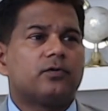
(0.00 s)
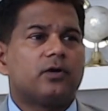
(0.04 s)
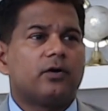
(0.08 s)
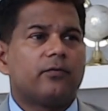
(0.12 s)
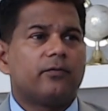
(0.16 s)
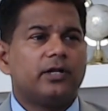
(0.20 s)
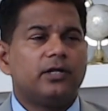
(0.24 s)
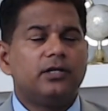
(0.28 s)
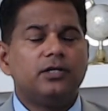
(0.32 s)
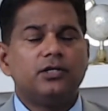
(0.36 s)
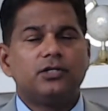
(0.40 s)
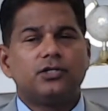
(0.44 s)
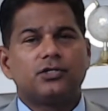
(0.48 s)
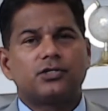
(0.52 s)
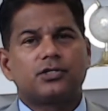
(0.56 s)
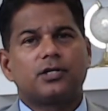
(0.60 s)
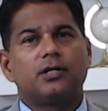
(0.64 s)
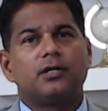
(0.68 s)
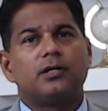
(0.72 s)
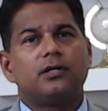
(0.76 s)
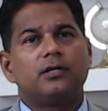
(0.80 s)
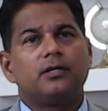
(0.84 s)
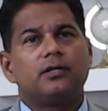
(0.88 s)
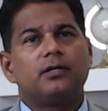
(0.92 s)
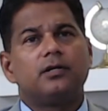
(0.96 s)

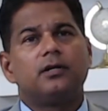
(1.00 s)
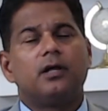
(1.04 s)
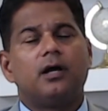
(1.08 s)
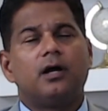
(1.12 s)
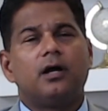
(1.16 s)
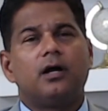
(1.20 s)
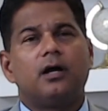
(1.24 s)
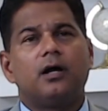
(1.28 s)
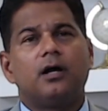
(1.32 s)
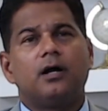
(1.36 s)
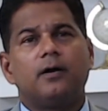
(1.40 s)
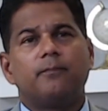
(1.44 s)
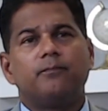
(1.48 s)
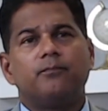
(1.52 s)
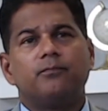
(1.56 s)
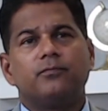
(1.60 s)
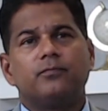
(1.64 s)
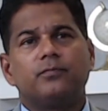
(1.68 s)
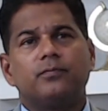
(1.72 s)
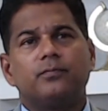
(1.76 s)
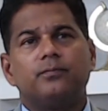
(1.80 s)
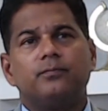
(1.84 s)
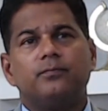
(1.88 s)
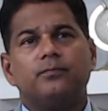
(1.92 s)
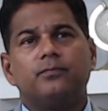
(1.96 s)
initial
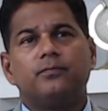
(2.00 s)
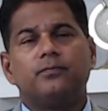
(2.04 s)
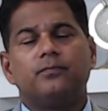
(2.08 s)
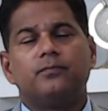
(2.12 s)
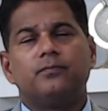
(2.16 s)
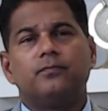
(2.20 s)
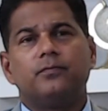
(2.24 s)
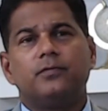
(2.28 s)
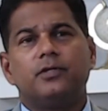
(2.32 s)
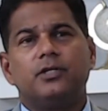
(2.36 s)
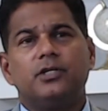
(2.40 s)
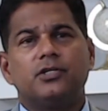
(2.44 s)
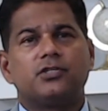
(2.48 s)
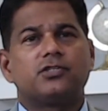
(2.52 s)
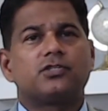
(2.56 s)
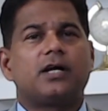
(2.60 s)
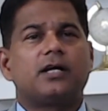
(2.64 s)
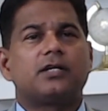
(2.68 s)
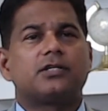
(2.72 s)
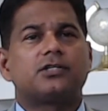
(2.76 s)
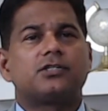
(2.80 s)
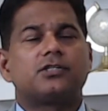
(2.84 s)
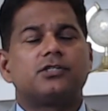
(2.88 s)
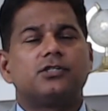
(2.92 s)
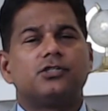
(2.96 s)

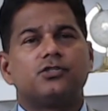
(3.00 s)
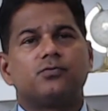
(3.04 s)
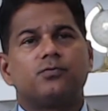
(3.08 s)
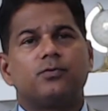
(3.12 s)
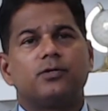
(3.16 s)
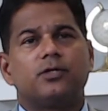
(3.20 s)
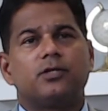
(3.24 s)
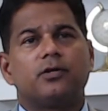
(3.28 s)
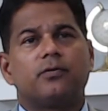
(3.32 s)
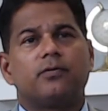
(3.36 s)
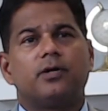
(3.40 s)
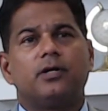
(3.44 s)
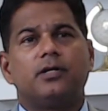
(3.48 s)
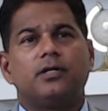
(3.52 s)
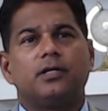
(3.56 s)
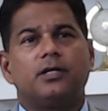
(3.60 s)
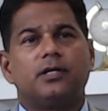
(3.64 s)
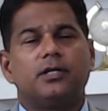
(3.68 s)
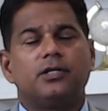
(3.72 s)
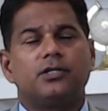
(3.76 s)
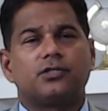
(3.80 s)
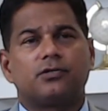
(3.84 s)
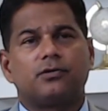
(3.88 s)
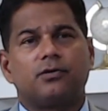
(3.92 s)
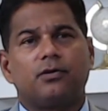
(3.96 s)
discussions with our
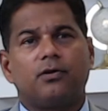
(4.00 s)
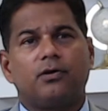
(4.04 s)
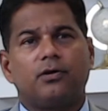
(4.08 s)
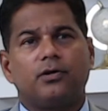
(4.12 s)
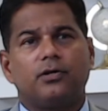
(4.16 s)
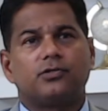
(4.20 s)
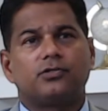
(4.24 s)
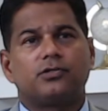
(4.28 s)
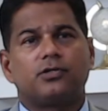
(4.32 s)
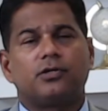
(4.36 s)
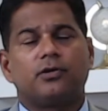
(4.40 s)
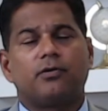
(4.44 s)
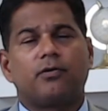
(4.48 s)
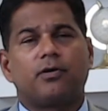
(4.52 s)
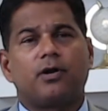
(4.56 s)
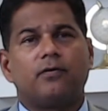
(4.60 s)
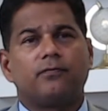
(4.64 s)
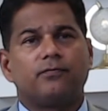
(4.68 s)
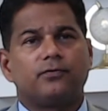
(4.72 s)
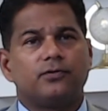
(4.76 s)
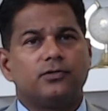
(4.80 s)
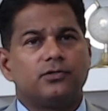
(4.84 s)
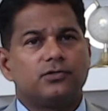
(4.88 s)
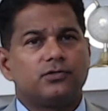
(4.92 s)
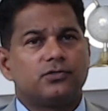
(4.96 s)
litigation lawyers in our
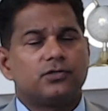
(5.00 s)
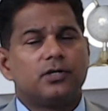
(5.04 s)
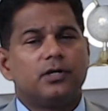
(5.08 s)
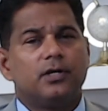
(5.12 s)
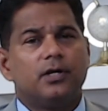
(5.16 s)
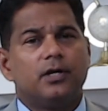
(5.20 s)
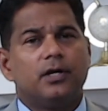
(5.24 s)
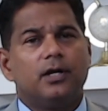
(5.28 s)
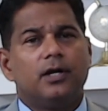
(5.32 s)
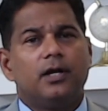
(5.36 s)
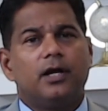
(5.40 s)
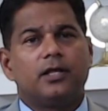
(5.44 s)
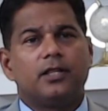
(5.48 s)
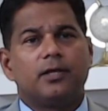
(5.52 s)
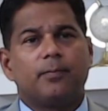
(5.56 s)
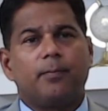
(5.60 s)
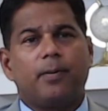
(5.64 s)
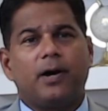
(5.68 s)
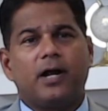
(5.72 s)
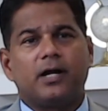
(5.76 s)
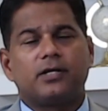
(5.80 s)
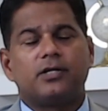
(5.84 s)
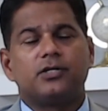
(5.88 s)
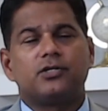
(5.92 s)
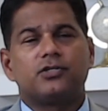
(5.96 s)
office and the
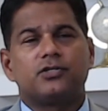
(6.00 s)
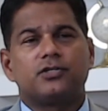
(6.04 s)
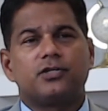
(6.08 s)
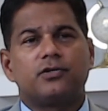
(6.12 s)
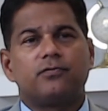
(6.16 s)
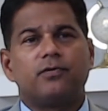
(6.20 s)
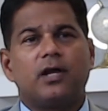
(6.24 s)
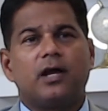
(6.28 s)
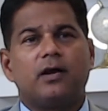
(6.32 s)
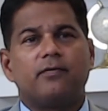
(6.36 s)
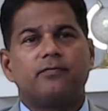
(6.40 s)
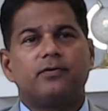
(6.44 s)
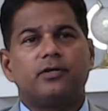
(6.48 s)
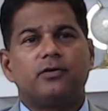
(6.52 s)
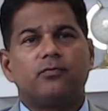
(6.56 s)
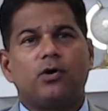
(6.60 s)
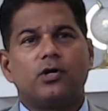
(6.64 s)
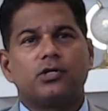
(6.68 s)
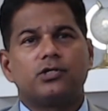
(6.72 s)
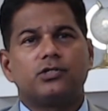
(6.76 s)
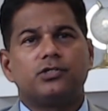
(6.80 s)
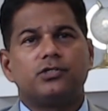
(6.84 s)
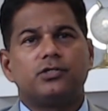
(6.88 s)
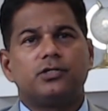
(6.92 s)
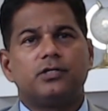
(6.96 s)
partners that we have in
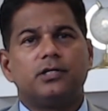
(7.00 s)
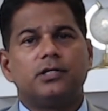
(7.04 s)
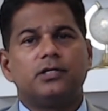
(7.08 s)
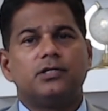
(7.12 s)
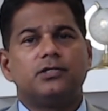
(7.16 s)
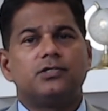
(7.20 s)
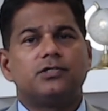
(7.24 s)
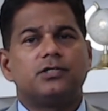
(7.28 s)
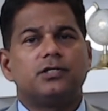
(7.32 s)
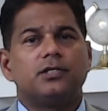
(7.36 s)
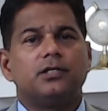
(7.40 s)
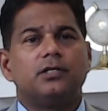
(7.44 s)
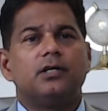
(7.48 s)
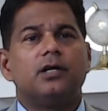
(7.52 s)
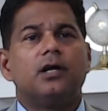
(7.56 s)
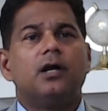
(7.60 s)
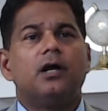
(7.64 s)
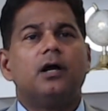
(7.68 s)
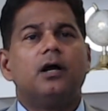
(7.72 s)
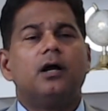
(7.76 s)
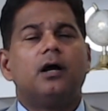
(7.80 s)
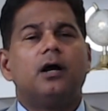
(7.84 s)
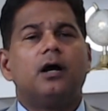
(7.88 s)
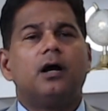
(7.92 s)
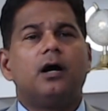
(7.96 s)
Washington, D.C.
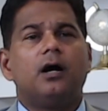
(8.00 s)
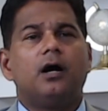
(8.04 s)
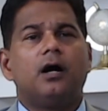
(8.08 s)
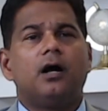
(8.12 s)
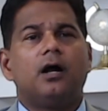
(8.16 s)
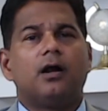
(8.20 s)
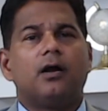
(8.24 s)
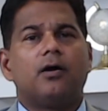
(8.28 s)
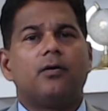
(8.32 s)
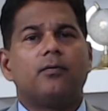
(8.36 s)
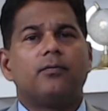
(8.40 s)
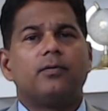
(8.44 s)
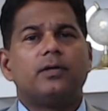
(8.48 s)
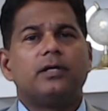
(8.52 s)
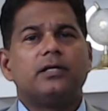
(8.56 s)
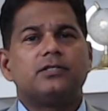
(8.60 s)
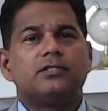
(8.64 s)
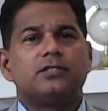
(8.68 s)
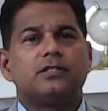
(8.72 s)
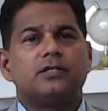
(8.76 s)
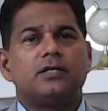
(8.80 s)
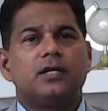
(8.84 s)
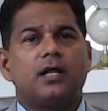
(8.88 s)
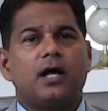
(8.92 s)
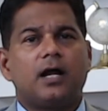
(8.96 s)

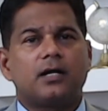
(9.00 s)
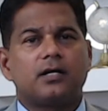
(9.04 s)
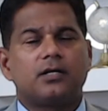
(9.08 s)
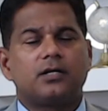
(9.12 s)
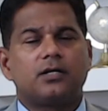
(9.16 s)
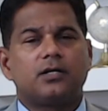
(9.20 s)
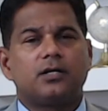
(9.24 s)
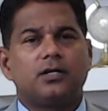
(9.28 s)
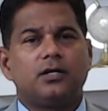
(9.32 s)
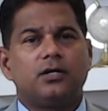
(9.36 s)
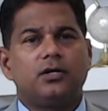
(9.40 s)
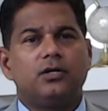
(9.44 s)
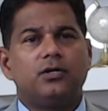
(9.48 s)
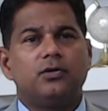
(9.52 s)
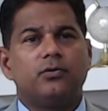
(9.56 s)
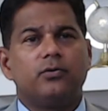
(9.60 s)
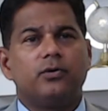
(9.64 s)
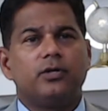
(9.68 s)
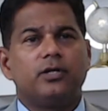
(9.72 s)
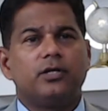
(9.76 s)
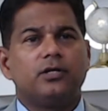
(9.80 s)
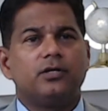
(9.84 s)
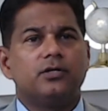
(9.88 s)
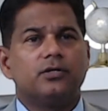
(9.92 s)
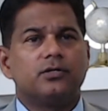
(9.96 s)
Is not
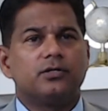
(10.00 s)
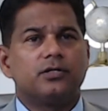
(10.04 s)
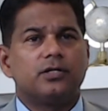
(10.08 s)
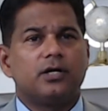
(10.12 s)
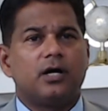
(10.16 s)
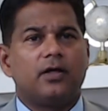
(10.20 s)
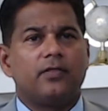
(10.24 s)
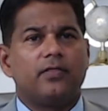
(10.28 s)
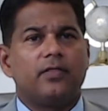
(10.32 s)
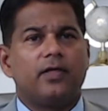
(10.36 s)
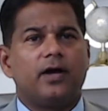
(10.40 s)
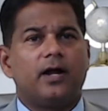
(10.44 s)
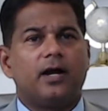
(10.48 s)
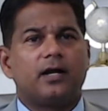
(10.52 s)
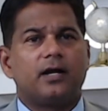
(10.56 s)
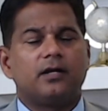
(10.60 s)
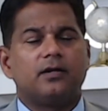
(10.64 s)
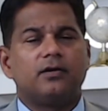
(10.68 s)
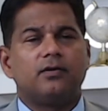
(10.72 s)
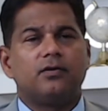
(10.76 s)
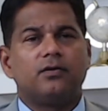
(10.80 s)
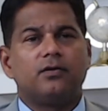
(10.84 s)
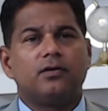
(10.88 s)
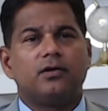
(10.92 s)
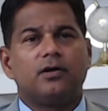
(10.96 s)
doing good on that,
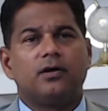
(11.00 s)
and